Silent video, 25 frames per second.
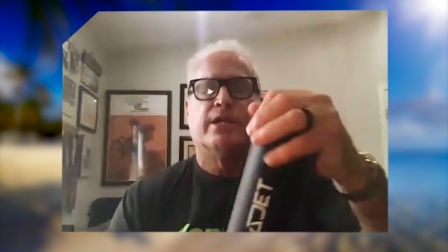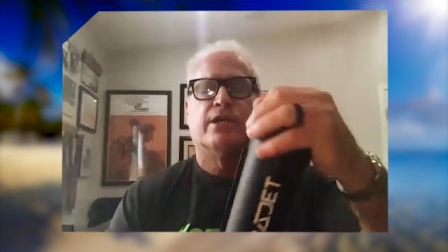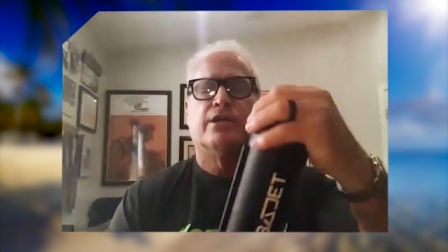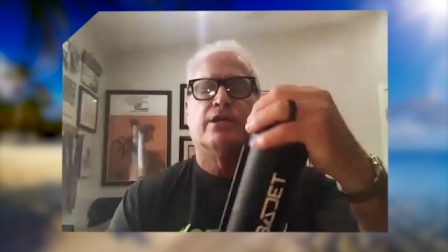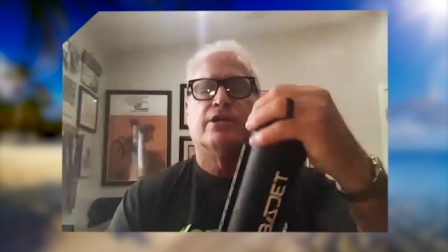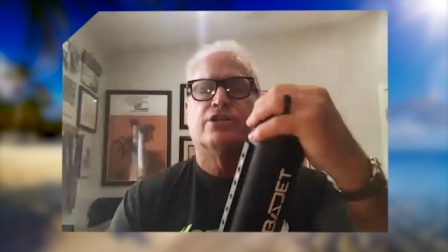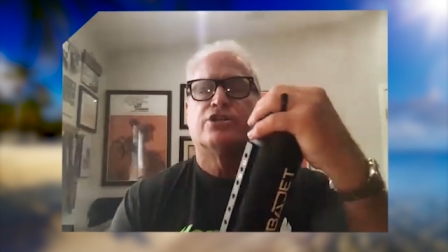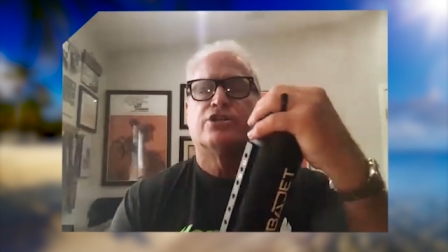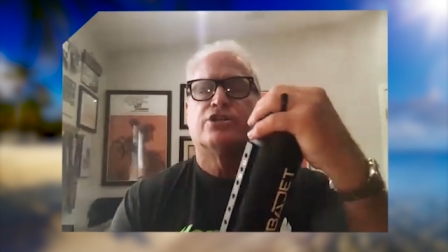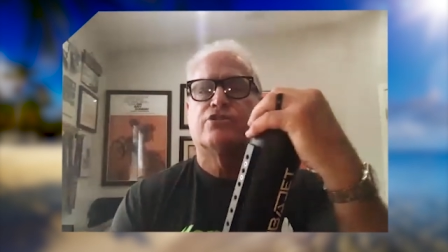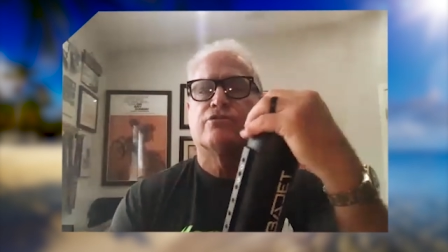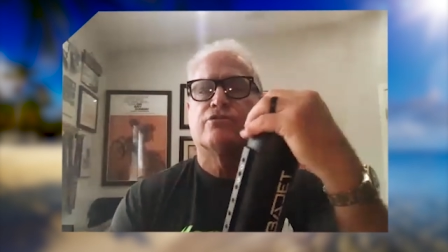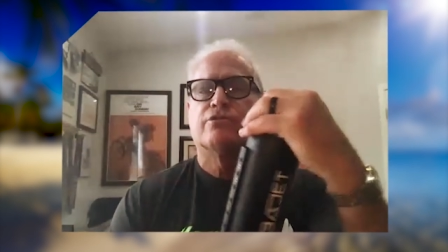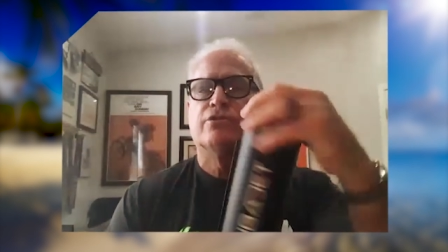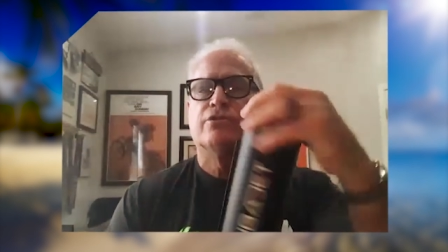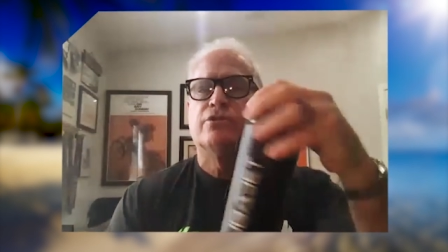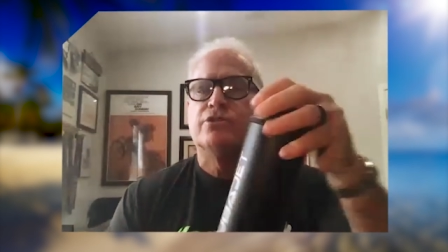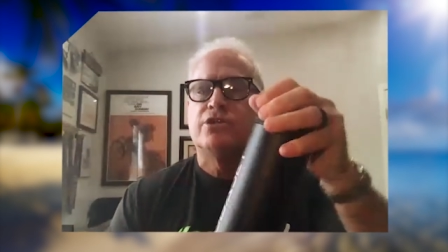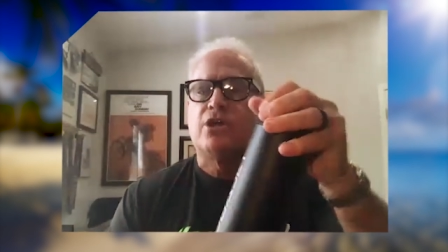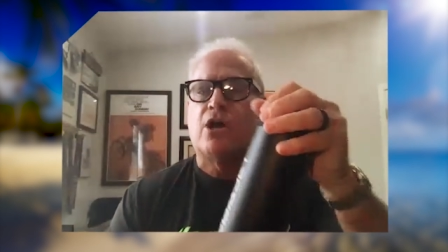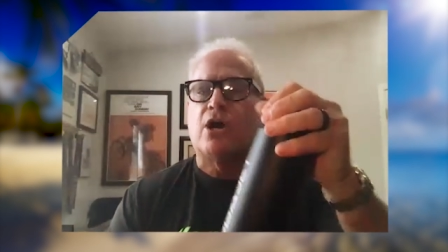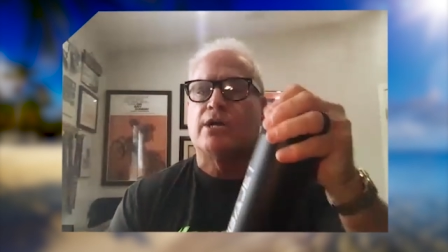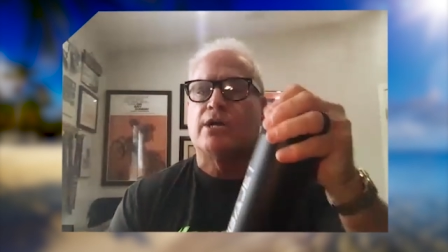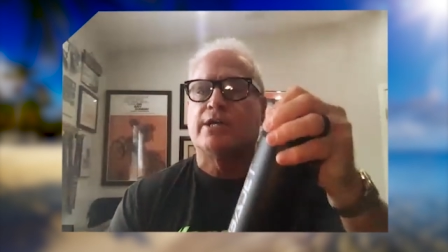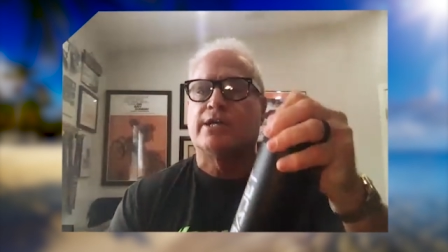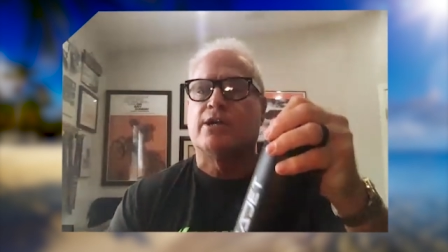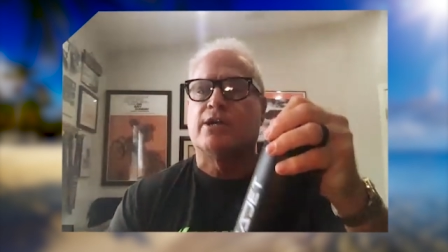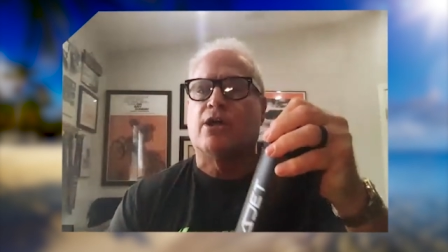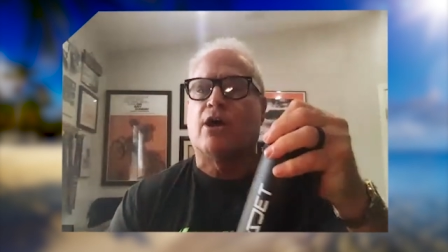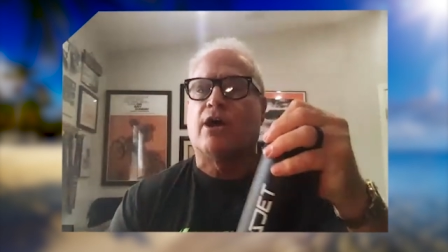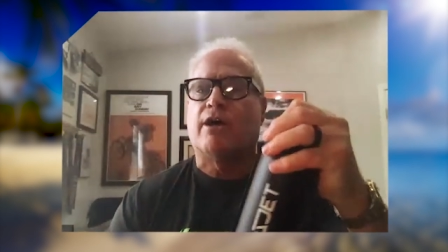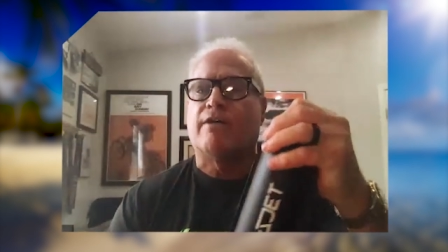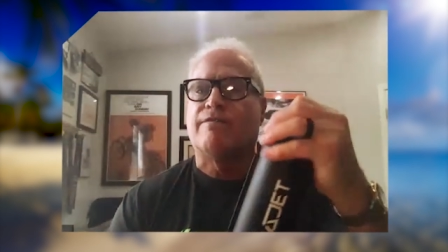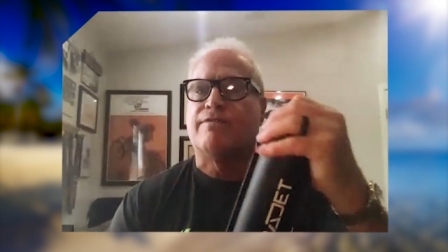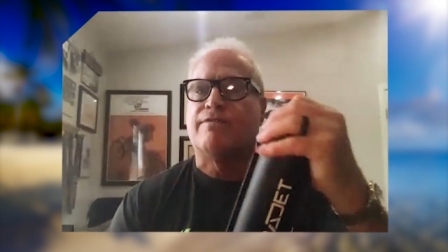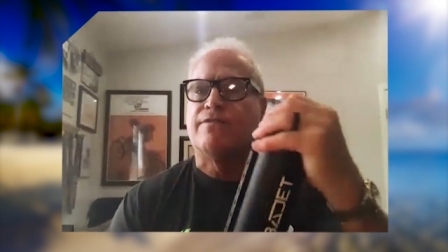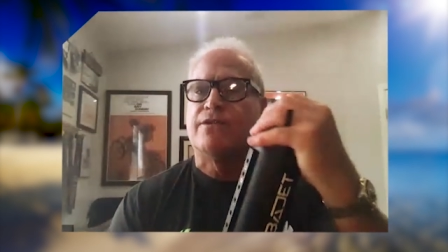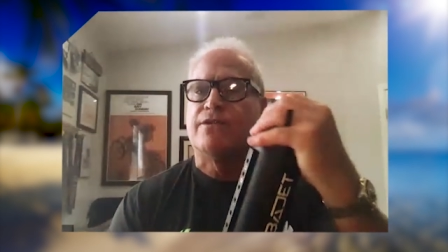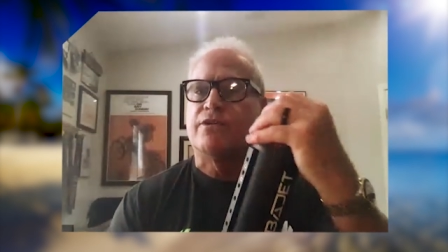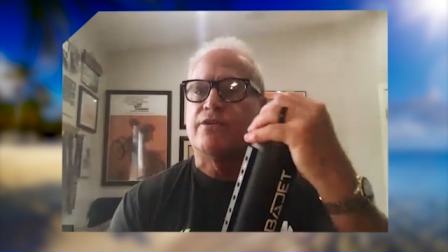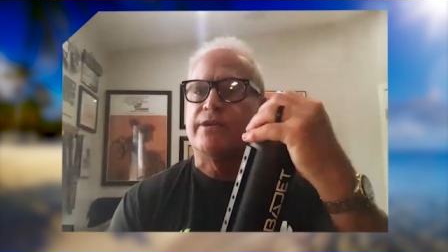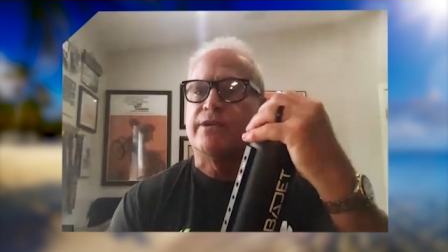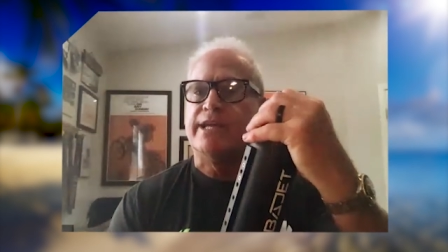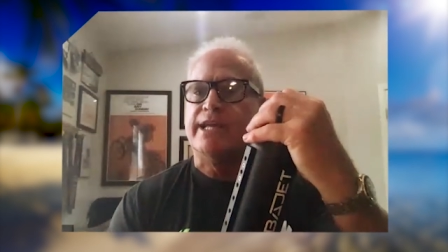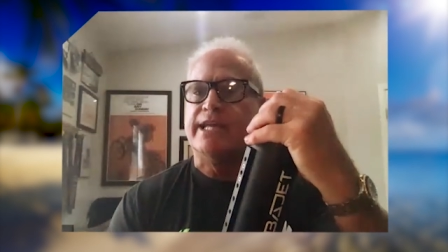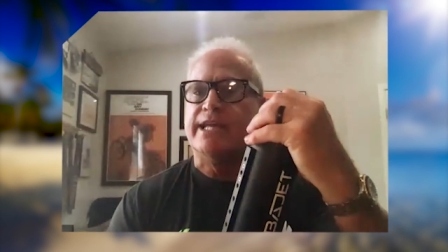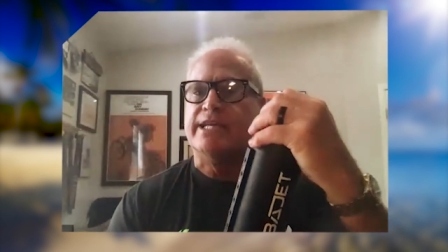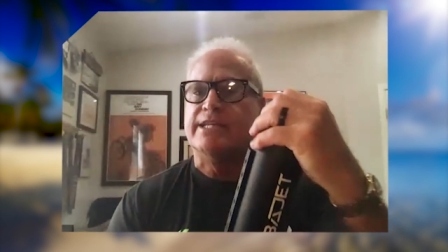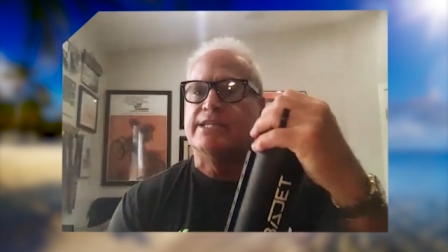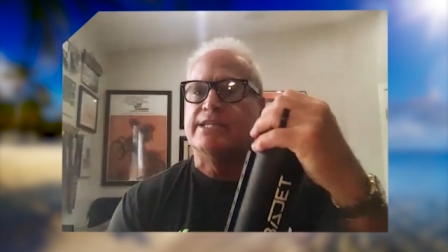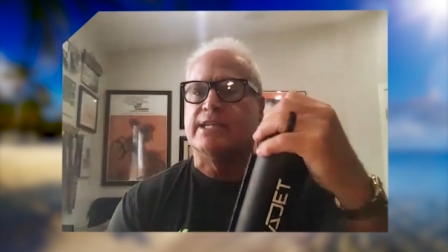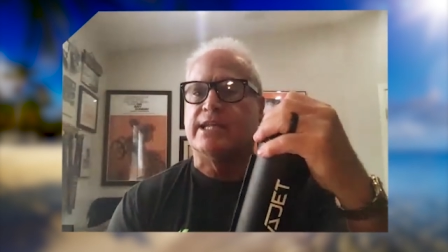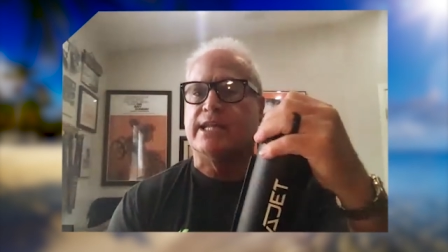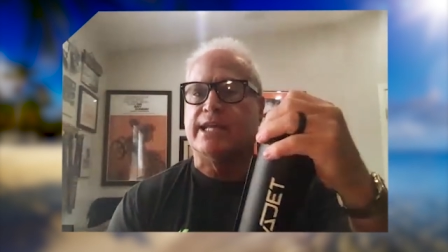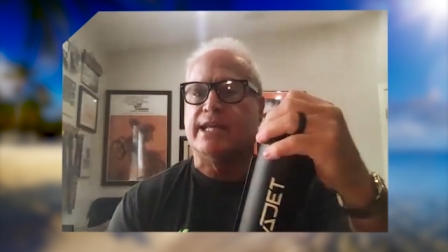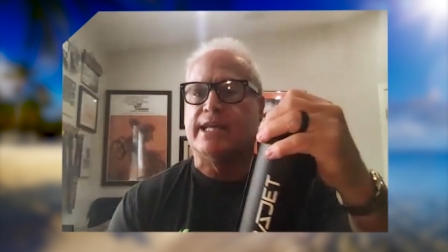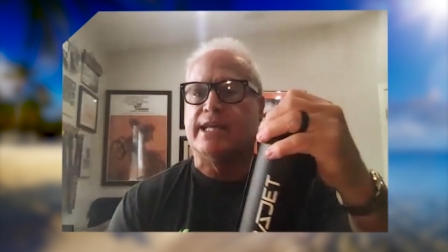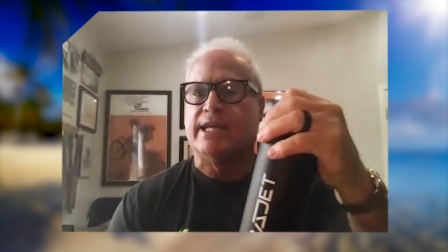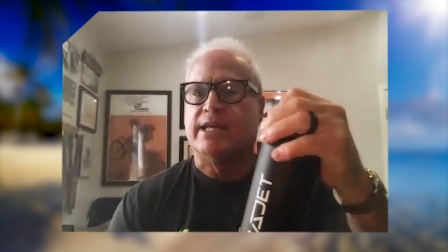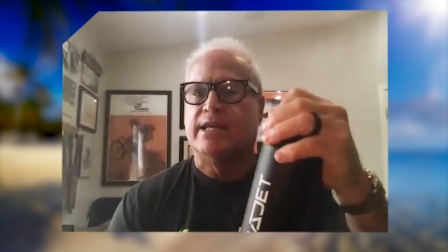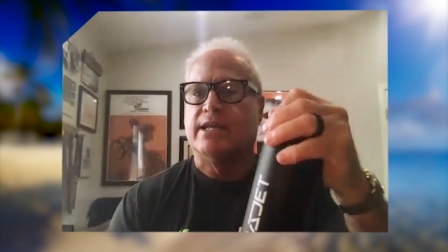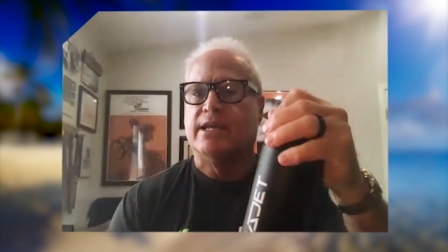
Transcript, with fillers: screws on and off very easily.